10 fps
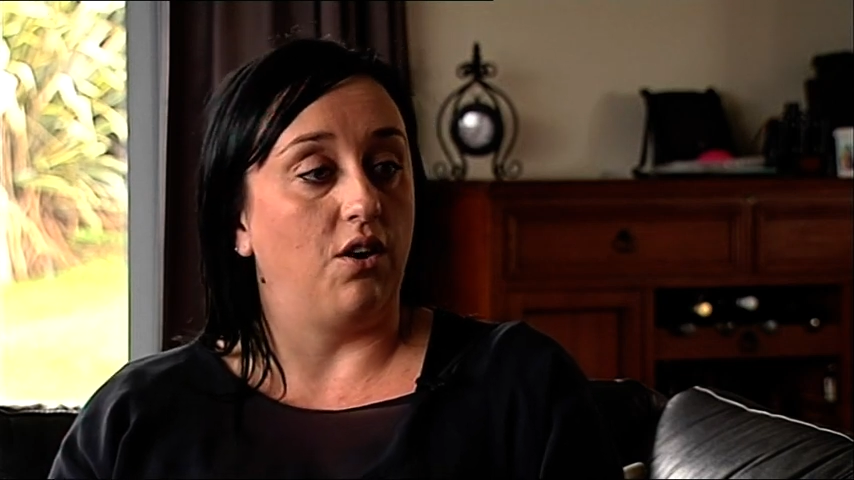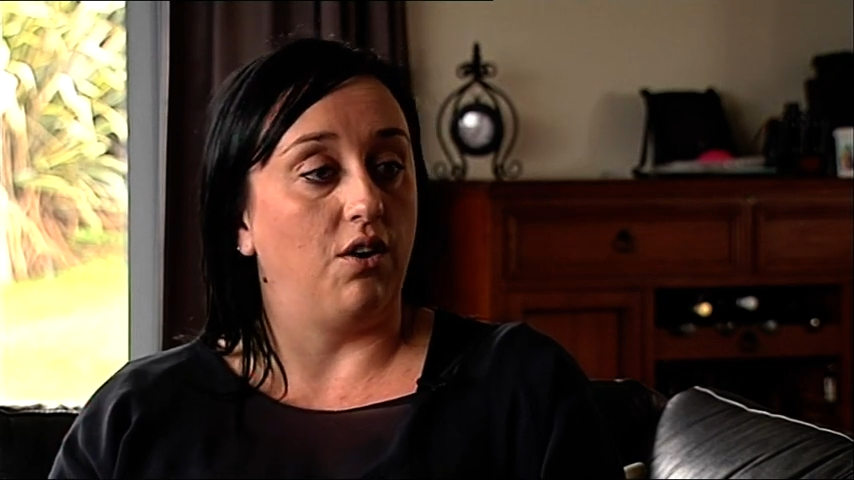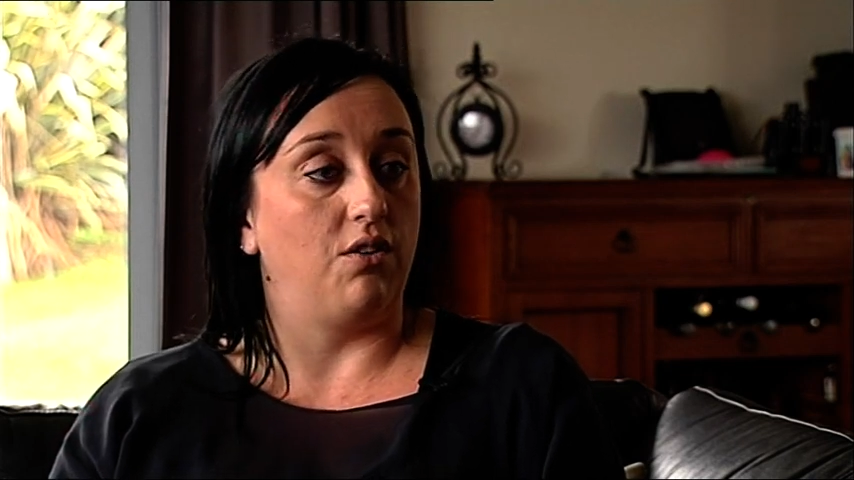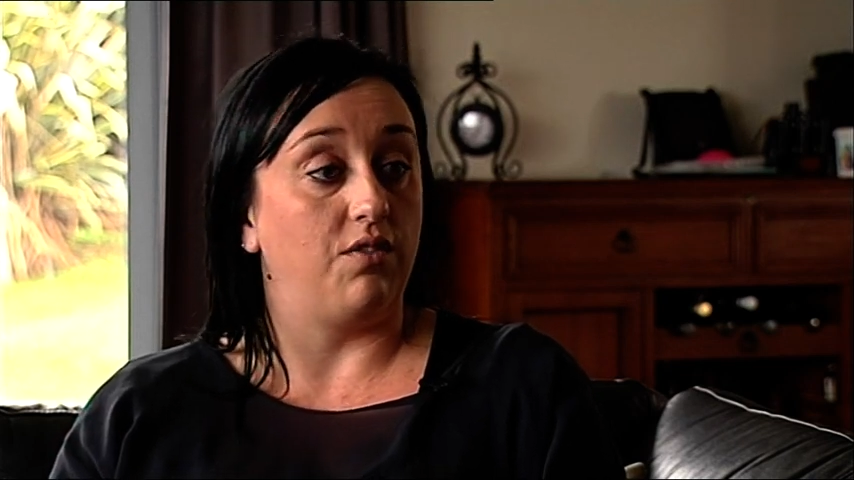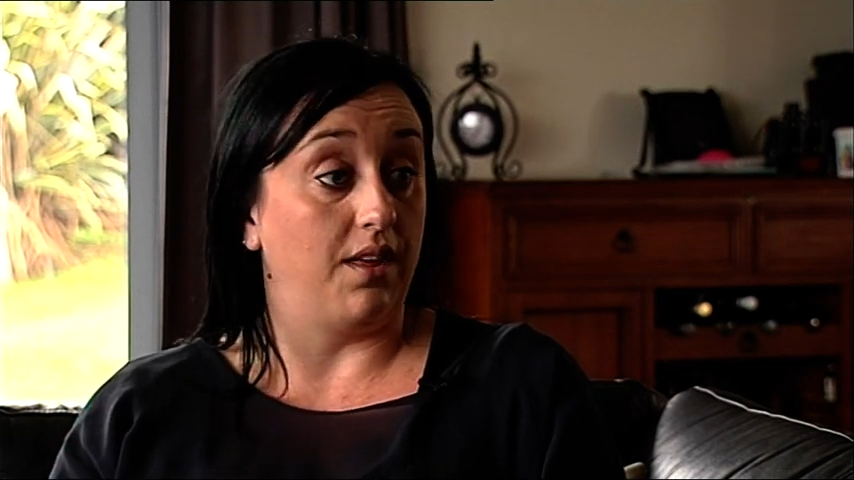
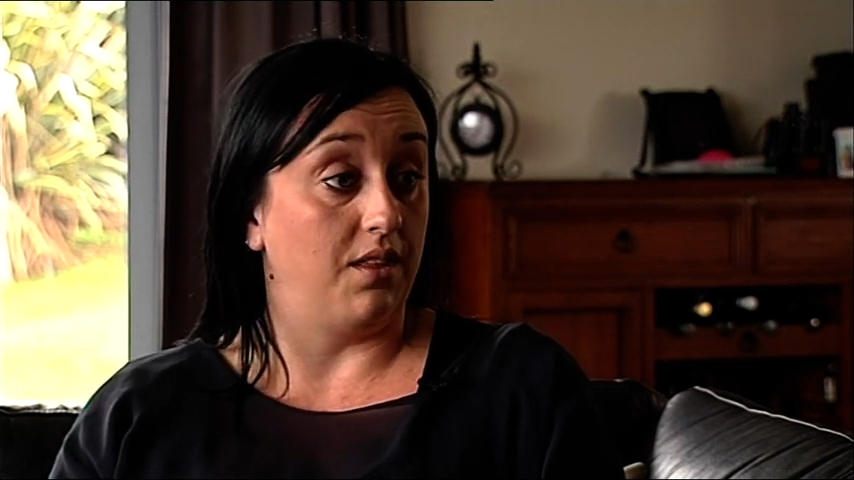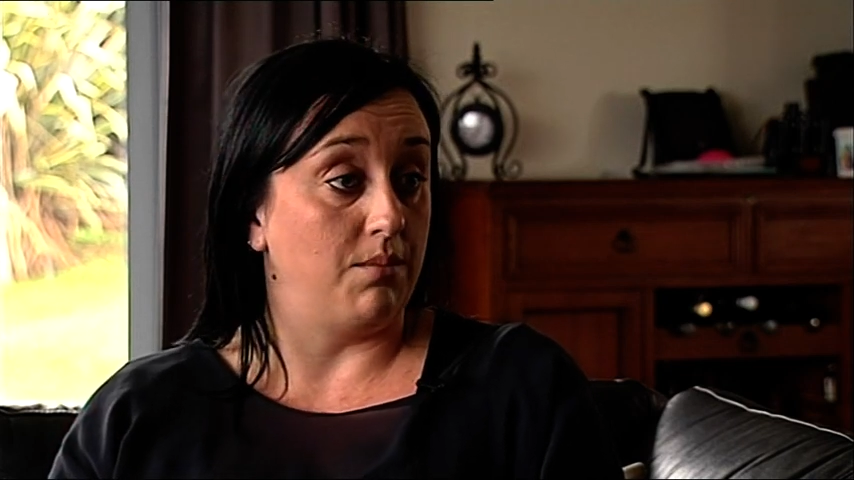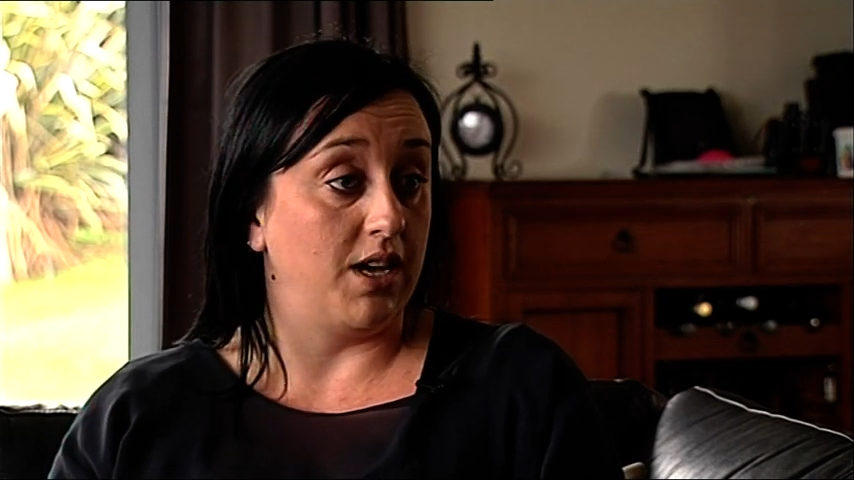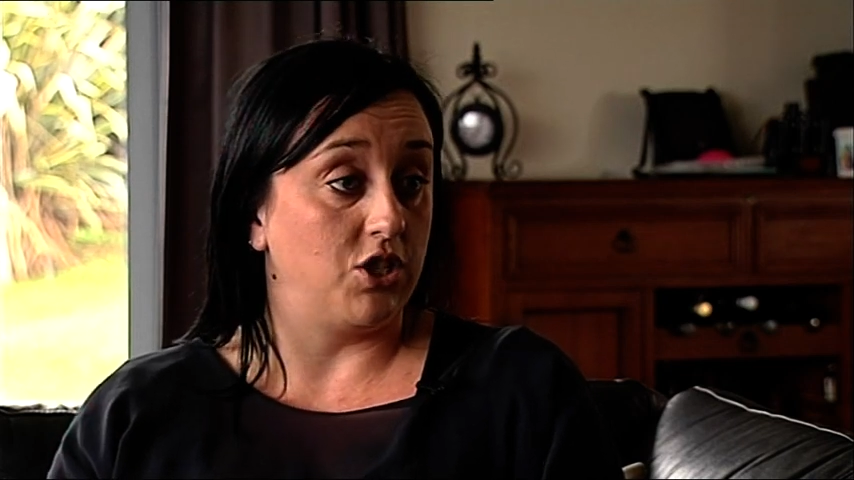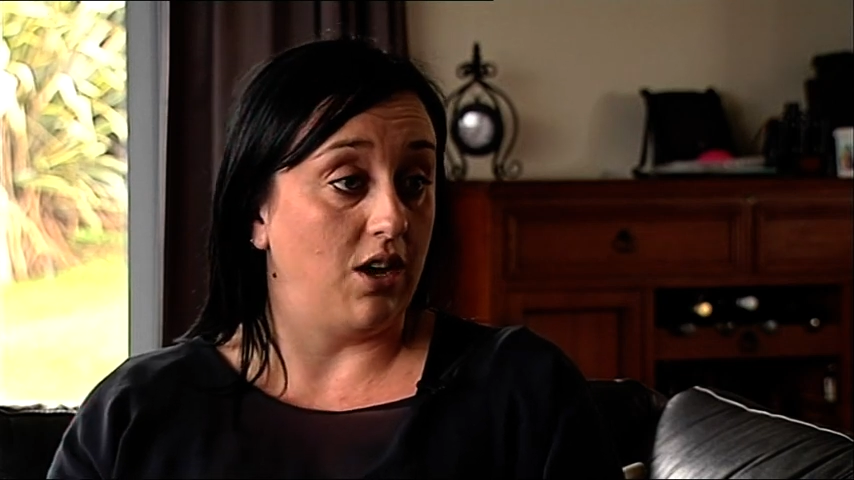of other
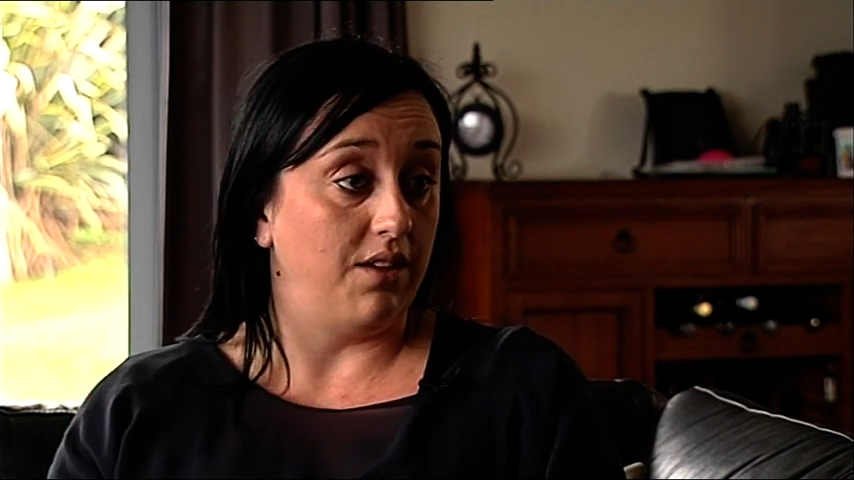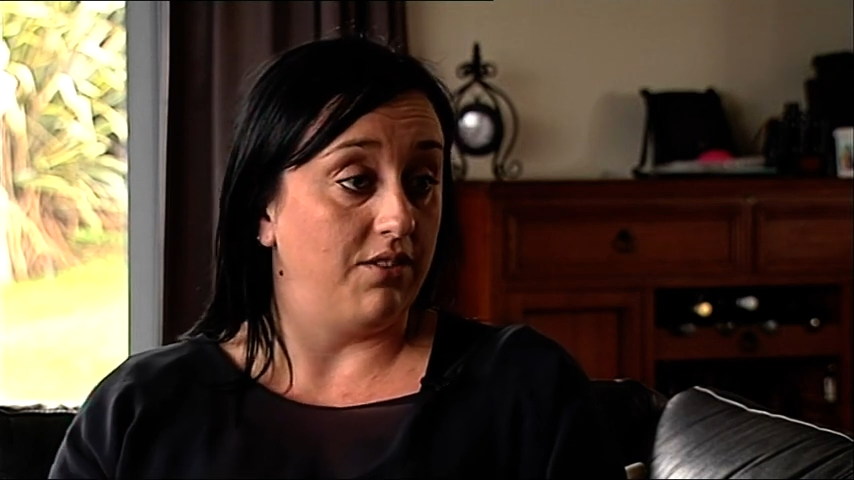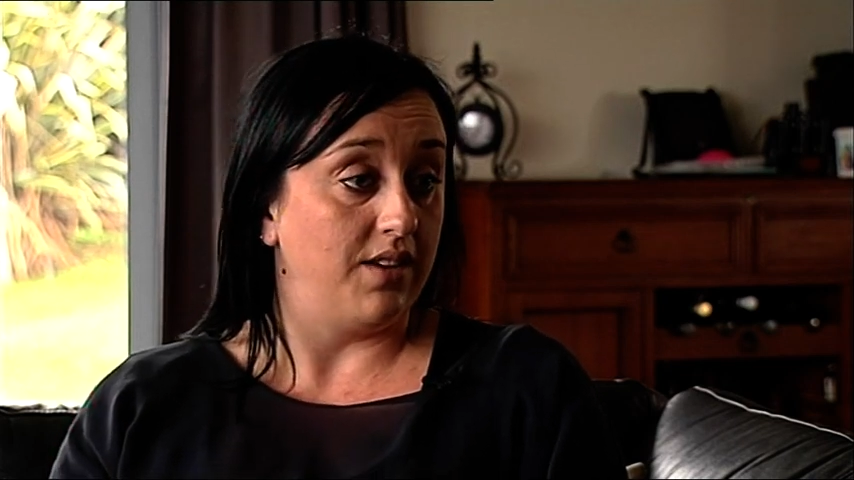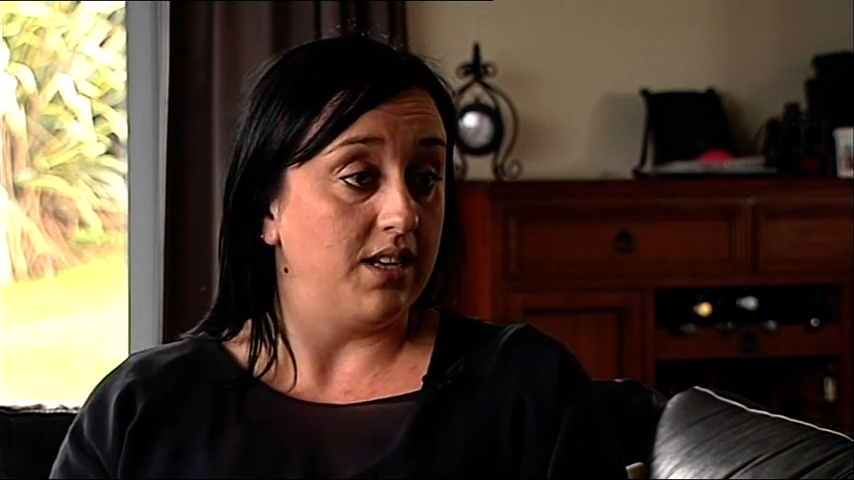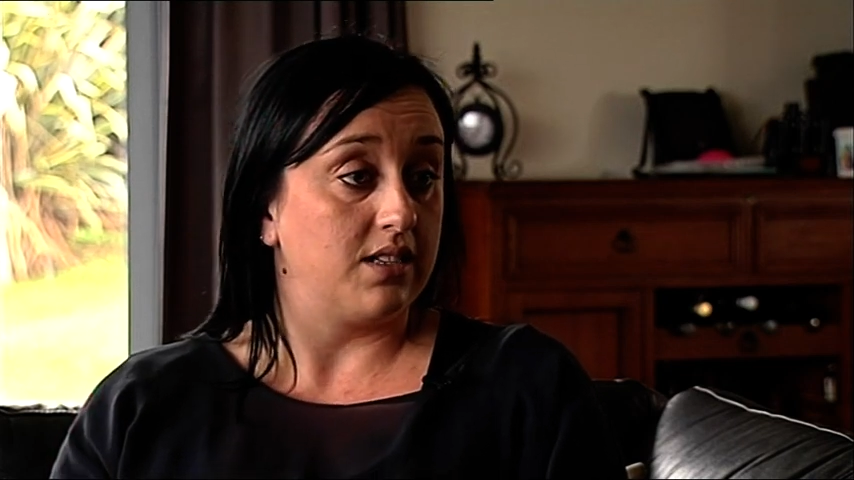major life
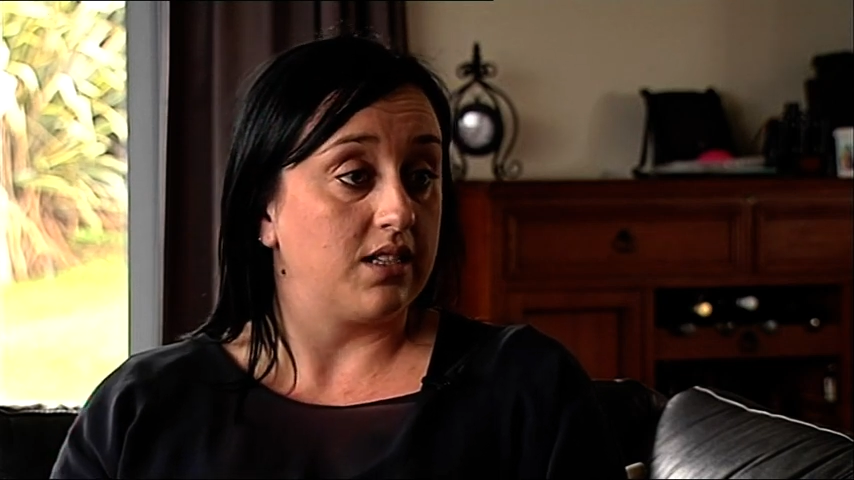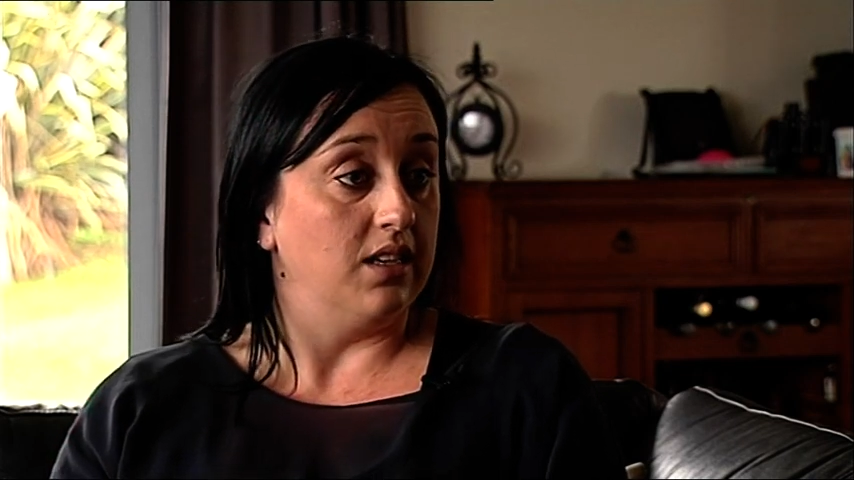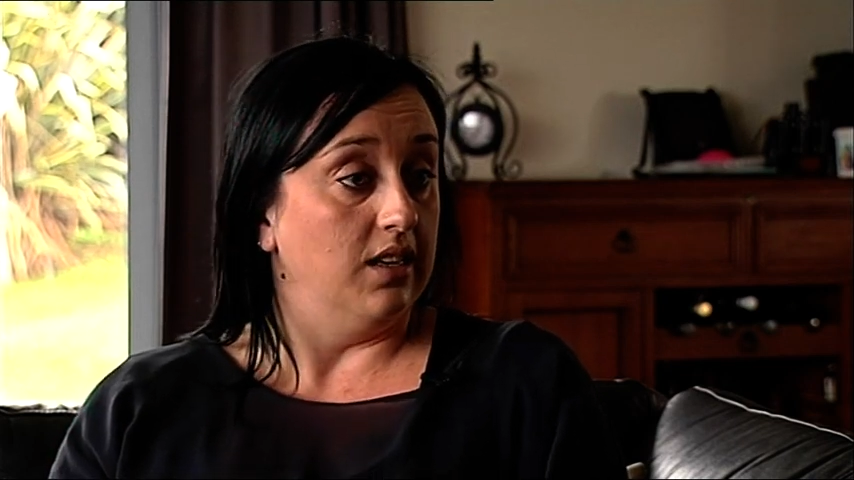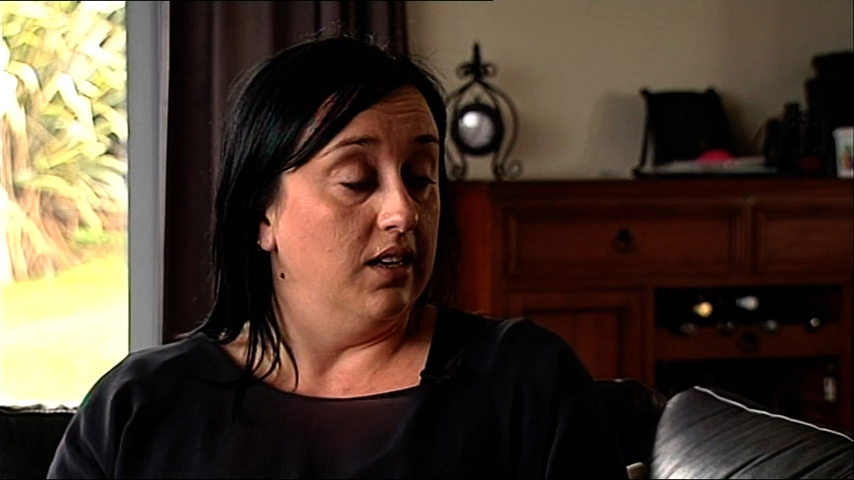events,